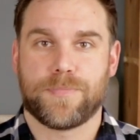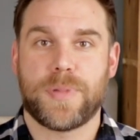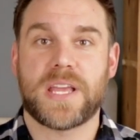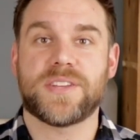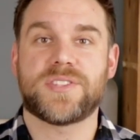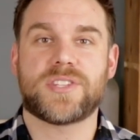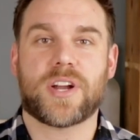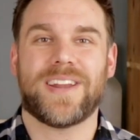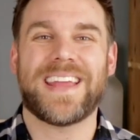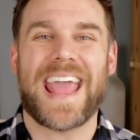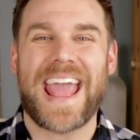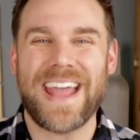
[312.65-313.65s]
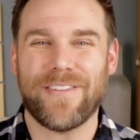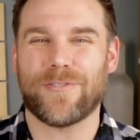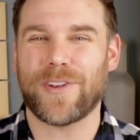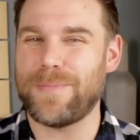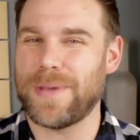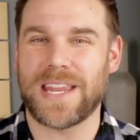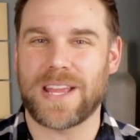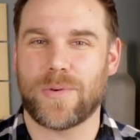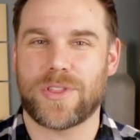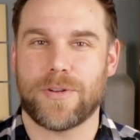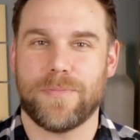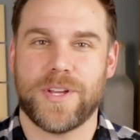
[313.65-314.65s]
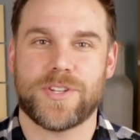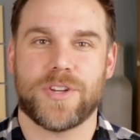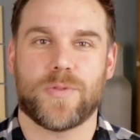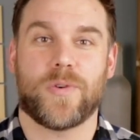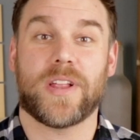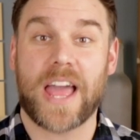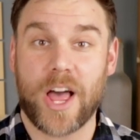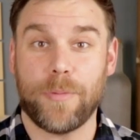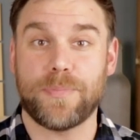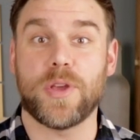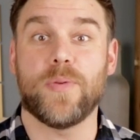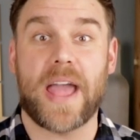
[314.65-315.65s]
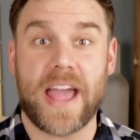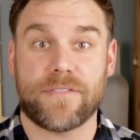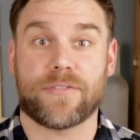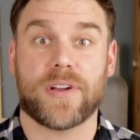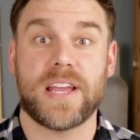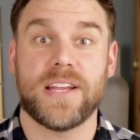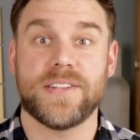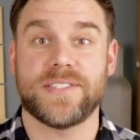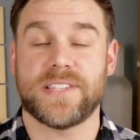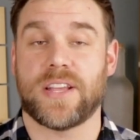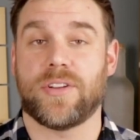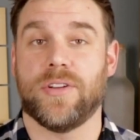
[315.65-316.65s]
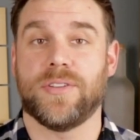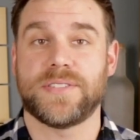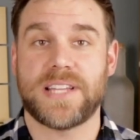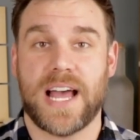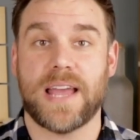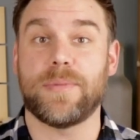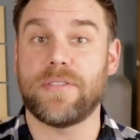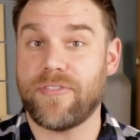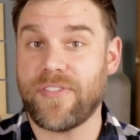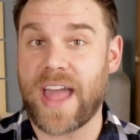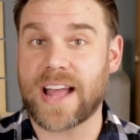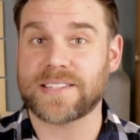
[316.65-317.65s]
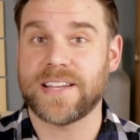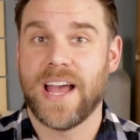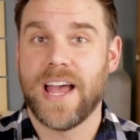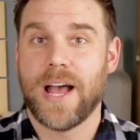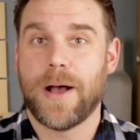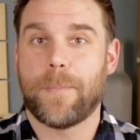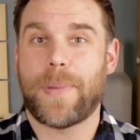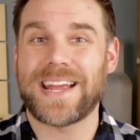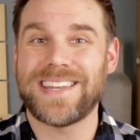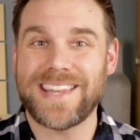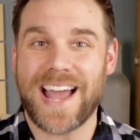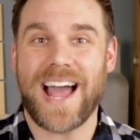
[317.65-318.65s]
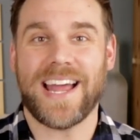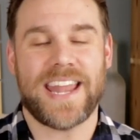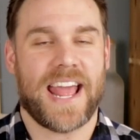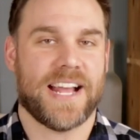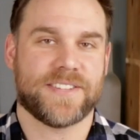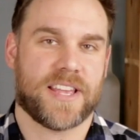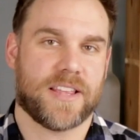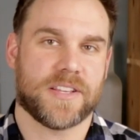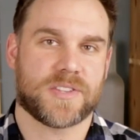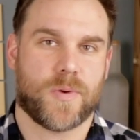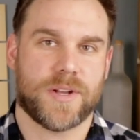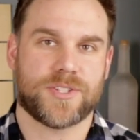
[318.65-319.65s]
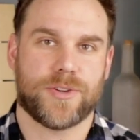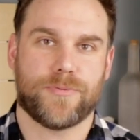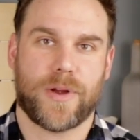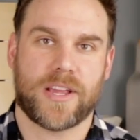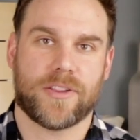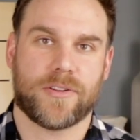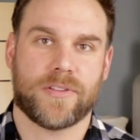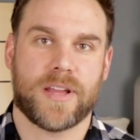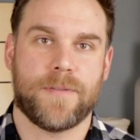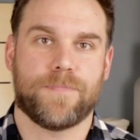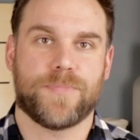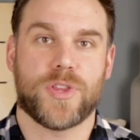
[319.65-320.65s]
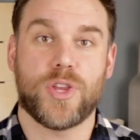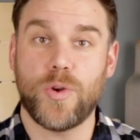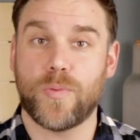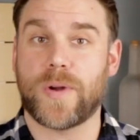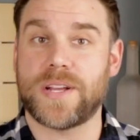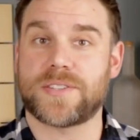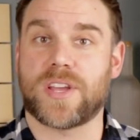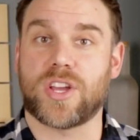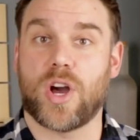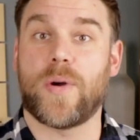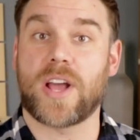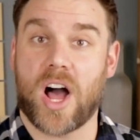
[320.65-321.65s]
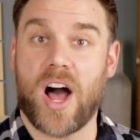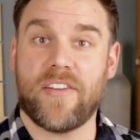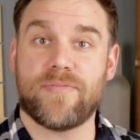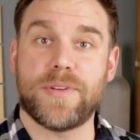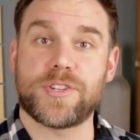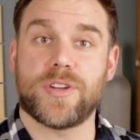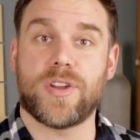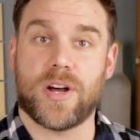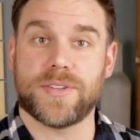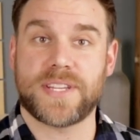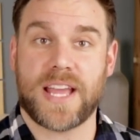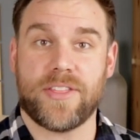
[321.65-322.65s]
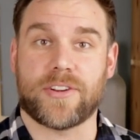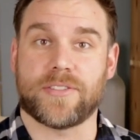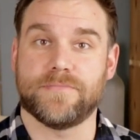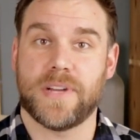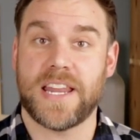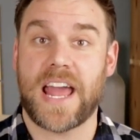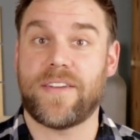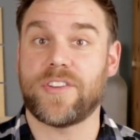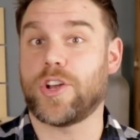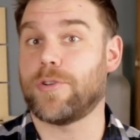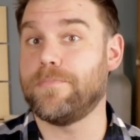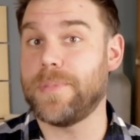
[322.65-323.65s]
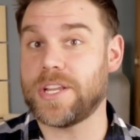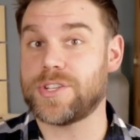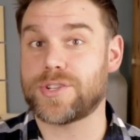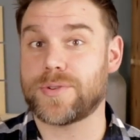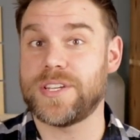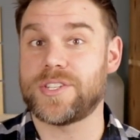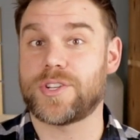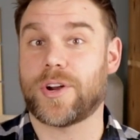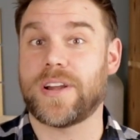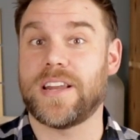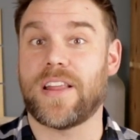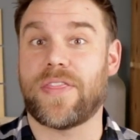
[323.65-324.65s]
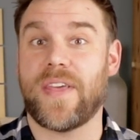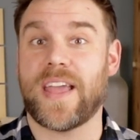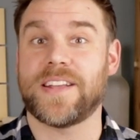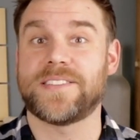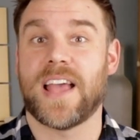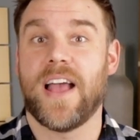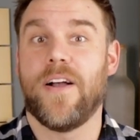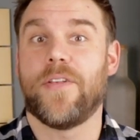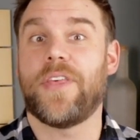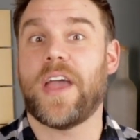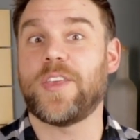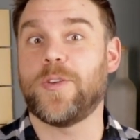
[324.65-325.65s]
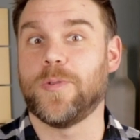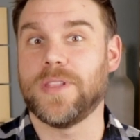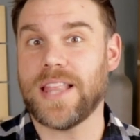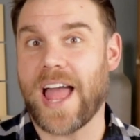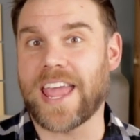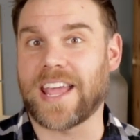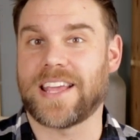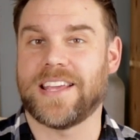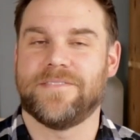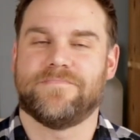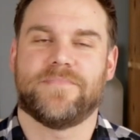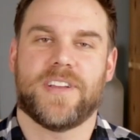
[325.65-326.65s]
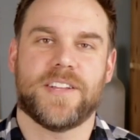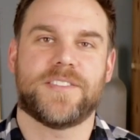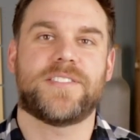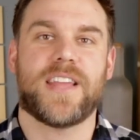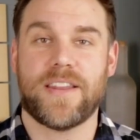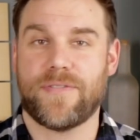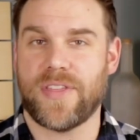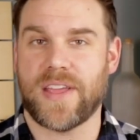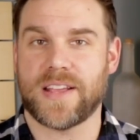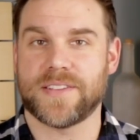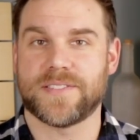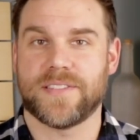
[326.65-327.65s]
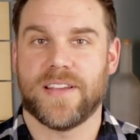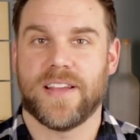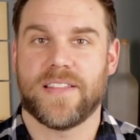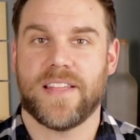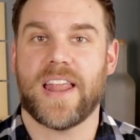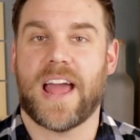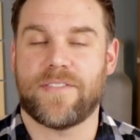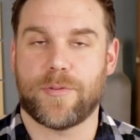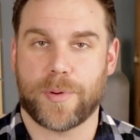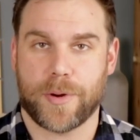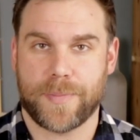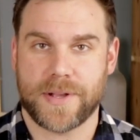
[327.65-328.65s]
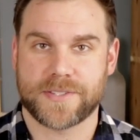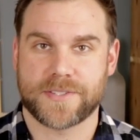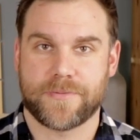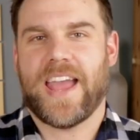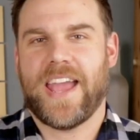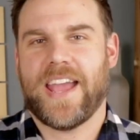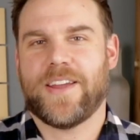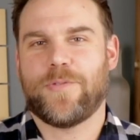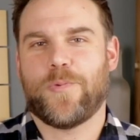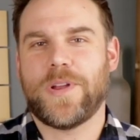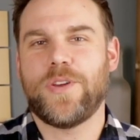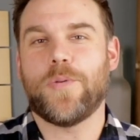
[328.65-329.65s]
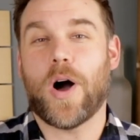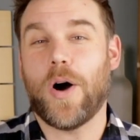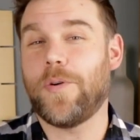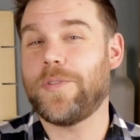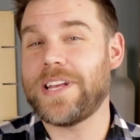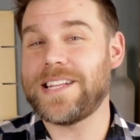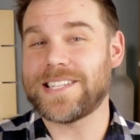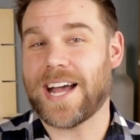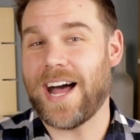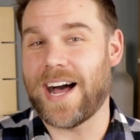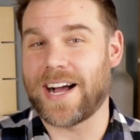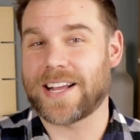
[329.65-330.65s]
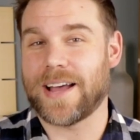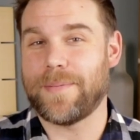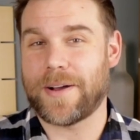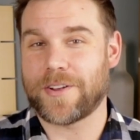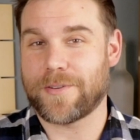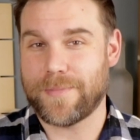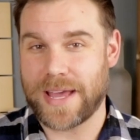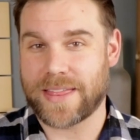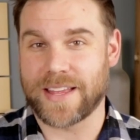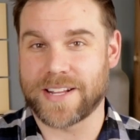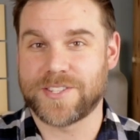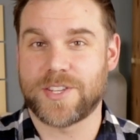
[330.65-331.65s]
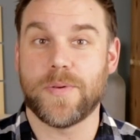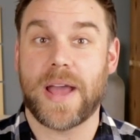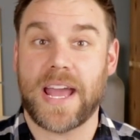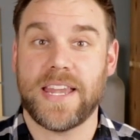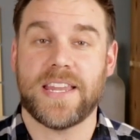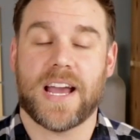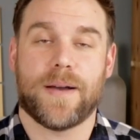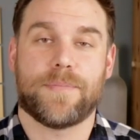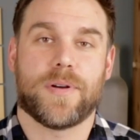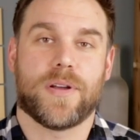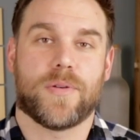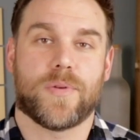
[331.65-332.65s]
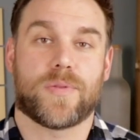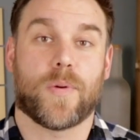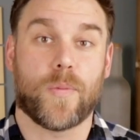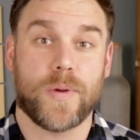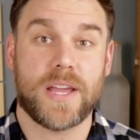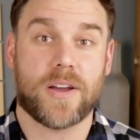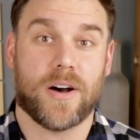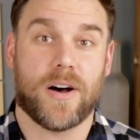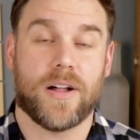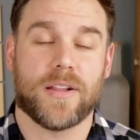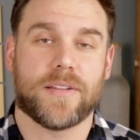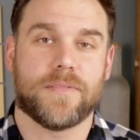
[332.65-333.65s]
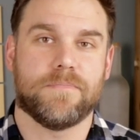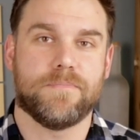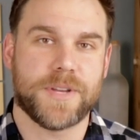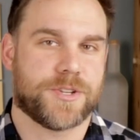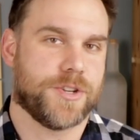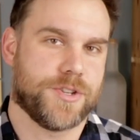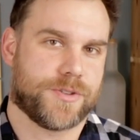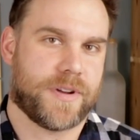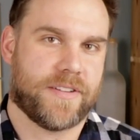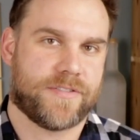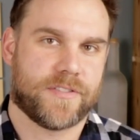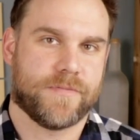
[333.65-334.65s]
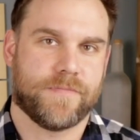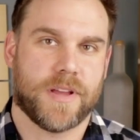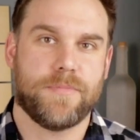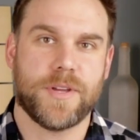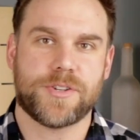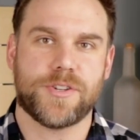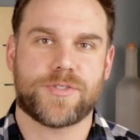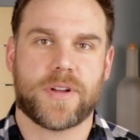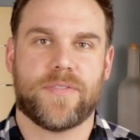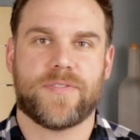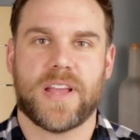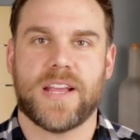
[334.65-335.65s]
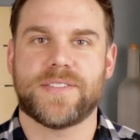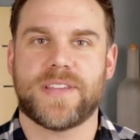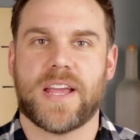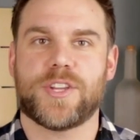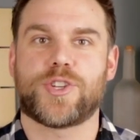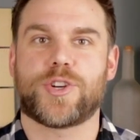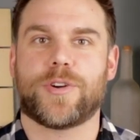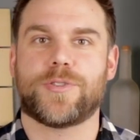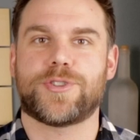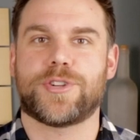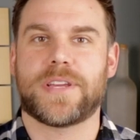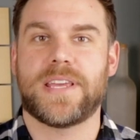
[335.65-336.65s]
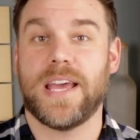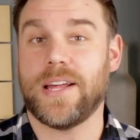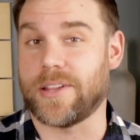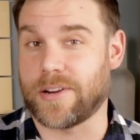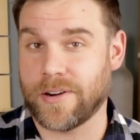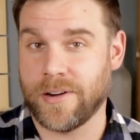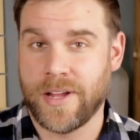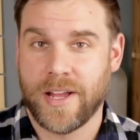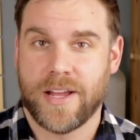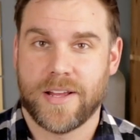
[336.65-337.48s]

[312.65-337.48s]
because starting every meeting with your mission will help you every single time. In fact, by not asking this question regularly, you risk going off mission altogether and having your ministries turn into things that you like instead of things that have a purpose. And when you only talk about your methods, you end up with what we call mission drift. And mission drift is a church killer,